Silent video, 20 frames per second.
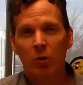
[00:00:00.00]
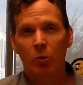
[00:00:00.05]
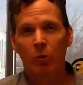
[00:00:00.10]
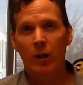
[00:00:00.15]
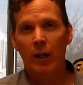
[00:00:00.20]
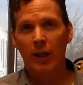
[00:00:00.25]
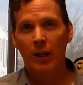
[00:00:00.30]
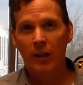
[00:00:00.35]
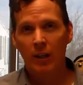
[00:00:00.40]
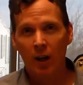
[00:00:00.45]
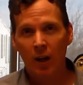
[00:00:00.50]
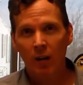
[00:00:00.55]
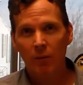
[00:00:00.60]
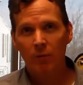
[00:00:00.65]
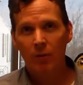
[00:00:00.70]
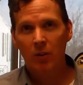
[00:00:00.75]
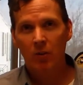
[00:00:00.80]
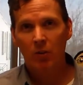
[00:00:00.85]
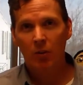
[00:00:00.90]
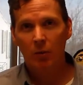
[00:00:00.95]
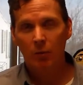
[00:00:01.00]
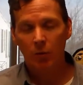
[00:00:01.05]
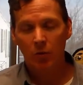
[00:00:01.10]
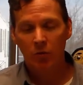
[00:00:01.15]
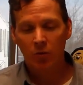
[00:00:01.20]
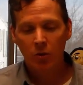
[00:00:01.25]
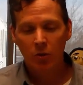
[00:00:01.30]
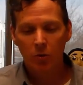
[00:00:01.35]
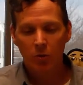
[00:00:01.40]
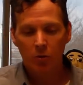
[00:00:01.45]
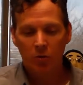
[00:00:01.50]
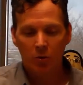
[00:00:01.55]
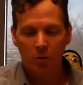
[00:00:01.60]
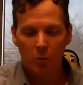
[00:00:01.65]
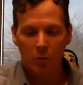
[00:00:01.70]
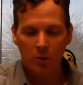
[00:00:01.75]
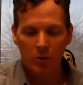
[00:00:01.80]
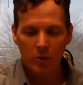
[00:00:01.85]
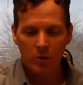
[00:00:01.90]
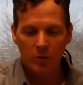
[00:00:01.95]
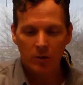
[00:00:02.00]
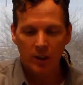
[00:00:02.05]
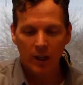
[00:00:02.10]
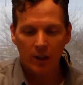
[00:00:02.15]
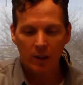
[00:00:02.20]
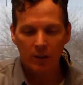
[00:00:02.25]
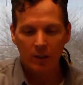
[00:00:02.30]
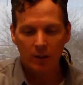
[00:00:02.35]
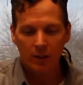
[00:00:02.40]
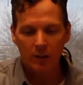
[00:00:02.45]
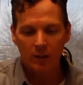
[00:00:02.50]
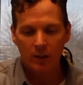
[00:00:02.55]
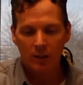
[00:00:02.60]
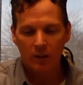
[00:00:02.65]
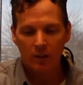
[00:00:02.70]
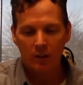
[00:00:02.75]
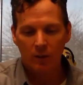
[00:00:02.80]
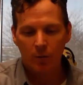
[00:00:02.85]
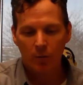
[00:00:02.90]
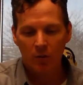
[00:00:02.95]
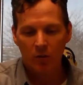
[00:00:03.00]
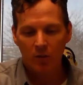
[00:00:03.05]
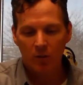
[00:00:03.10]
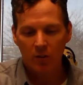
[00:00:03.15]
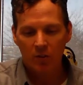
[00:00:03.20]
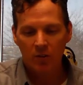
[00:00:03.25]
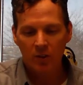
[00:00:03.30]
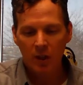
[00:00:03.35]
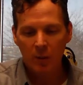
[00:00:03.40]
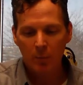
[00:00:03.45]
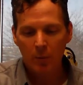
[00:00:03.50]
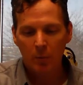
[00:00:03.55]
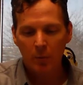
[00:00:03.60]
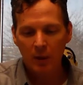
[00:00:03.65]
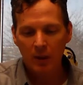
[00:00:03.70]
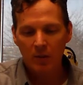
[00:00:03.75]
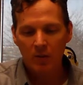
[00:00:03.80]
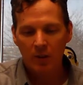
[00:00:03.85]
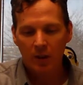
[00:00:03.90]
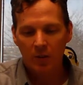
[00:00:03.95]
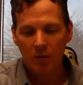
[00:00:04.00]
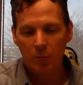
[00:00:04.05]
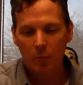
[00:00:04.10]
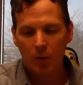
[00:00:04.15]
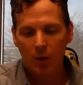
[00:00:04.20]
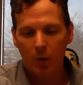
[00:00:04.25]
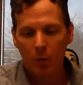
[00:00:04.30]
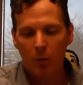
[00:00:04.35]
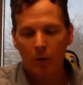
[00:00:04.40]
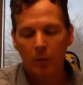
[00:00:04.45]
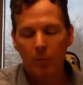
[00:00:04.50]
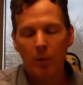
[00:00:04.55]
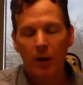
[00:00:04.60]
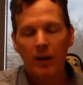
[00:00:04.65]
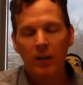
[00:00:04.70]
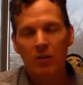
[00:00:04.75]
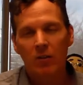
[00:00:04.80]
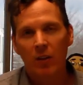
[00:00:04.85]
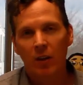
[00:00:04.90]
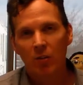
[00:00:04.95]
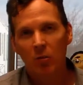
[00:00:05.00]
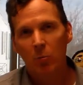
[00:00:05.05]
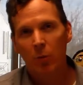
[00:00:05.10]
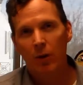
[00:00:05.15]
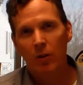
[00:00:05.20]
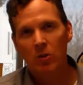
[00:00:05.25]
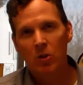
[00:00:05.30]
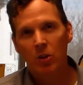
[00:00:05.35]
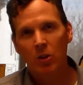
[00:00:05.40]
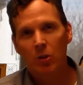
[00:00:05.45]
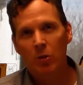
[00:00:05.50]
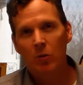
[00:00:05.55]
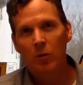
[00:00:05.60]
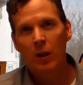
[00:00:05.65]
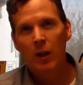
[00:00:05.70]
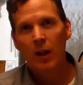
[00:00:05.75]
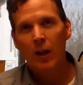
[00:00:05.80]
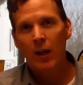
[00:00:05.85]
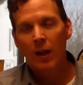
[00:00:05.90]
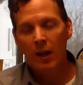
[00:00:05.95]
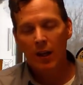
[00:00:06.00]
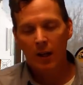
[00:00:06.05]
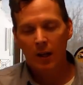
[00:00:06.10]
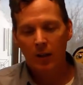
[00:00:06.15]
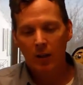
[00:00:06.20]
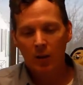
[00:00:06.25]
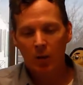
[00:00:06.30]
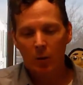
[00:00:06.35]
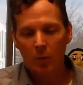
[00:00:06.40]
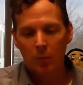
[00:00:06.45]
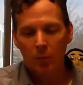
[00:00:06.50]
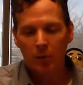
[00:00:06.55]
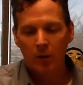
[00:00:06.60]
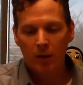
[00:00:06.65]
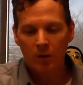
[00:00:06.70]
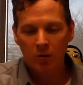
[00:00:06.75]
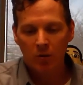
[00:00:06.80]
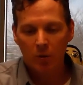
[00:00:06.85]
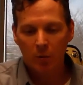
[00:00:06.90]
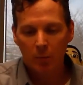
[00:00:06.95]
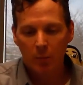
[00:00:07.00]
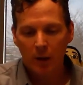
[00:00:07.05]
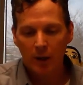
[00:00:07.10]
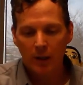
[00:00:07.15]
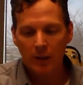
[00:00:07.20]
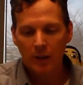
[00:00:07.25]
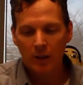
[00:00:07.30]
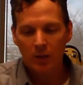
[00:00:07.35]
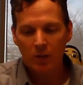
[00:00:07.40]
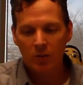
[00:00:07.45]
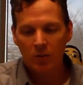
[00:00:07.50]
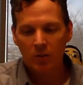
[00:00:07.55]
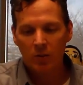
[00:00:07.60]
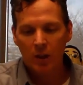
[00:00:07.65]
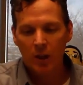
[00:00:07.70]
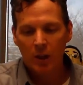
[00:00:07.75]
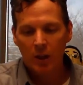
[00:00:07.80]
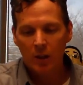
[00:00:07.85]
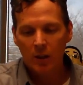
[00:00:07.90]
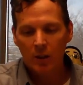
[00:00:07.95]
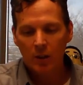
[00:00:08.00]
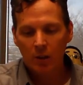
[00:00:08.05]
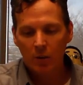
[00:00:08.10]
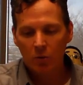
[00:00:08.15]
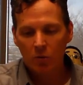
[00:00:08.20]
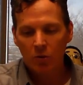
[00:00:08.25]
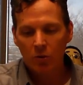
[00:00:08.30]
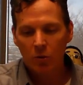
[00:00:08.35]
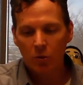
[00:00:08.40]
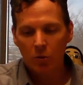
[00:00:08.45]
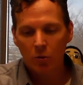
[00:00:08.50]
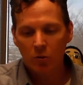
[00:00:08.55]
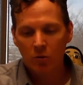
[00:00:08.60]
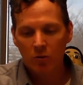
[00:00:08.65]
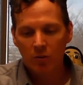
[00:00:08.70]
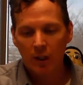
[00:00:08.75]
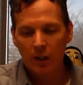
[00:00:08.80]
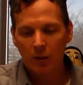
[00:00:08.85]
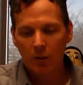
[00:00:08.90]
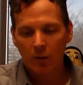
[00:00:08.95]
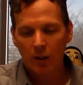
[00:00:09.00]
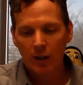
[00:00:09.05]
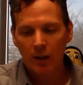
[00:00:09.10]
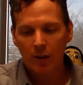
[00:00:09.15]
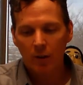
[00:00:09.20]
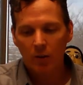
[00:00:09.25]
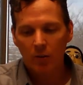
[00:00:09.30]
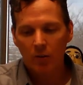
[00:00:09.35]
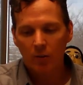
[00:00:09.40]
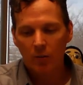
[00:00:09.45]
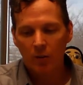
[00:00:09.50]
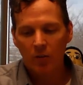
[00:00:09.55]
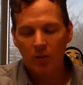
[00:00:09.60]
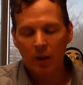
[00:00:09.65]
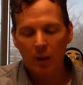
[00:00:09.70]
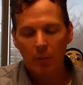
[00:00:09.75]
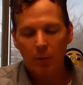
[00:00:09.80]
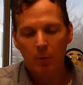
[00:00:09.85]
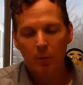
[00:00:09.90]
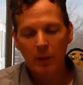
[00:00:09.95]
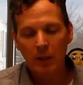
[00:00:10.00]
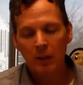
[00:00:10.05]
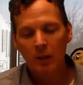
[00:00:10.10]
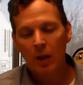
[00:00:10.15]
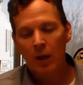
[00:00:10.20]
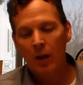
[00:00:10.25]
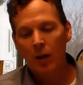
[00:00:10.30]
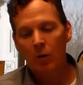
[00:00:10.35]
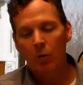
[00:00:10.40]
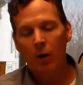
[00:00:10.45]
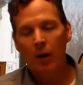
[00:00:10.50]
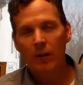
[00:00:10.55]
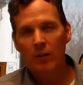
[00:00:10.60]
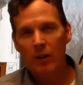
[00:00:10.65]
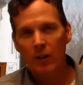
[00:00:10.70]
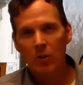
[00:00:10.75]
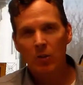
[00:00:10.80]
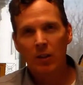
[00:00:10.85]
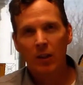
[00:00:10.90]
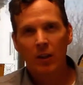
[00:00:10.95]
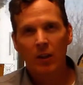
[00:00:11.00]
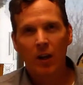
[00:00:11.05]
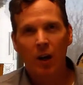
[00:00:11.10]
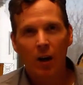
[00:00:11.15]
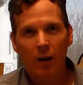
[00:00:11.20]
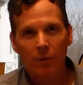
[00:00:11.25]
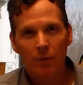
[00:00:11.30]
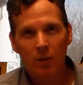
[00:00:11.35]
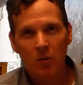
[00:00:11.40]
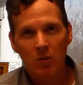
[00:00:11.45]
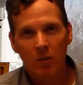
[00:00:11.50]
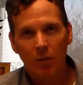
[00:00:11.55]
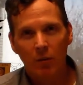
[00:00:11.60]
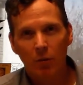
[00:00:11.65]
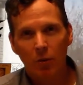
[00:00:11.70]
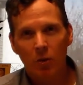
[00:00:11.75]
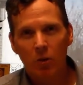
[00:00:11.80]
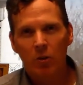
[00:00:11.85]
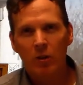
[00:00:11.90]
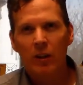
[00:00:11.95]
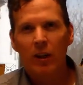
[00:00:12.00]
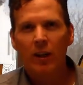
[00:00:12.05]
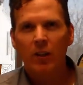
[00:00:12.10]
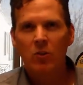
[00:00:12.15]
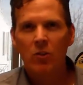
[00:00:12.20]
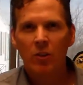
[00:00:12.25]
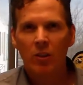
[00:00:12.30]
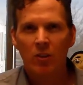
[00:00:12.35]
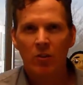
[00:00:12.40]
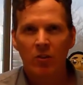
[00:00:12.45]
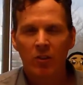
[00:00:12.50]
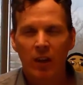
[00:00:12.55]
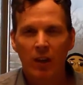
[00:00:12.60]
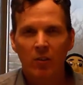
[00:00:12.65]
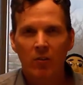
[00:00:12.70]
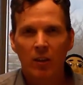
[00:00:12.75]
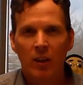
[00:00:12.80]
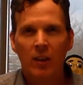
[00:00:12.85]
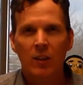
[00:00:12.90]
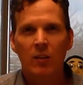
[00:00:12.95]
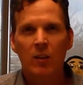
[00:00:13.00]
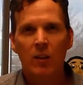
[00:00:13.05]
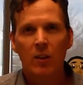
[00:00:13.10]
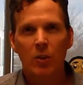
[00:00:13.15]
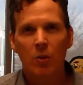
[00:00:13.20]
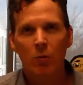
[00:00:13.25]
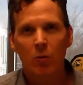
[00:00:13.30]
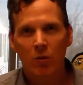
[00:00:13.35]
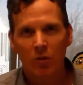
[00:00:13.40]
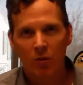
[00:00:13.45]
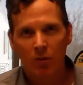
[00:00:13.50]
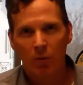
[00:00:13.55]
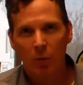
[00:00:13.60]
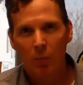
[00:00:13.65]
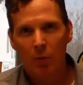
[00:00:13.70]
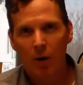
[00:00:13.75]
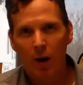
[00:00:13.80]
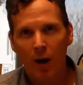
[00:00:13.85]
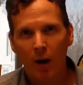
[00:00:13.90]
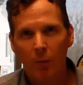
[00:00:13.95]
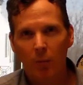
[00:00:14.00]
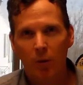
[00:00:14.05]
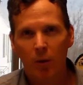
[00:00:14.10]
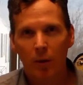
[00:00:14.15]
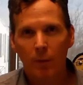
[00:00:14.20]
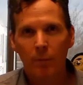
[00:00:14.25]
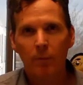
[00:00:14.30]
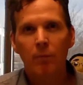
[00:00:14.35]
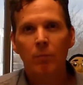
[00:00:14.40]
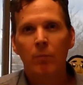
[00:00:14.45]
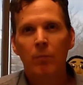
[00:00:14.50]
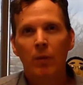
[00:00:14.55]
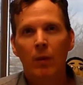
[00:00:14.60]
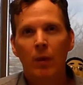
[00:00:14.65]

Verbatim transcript: create confidence intervals too. So when you calculate the difference in the sample means, x bar 1 minus x bar 2, uh, you know, plus or minus, you know, two standard errors of the sample mean, right? Then you get a confidence interval you can actually assess in the units of the problem,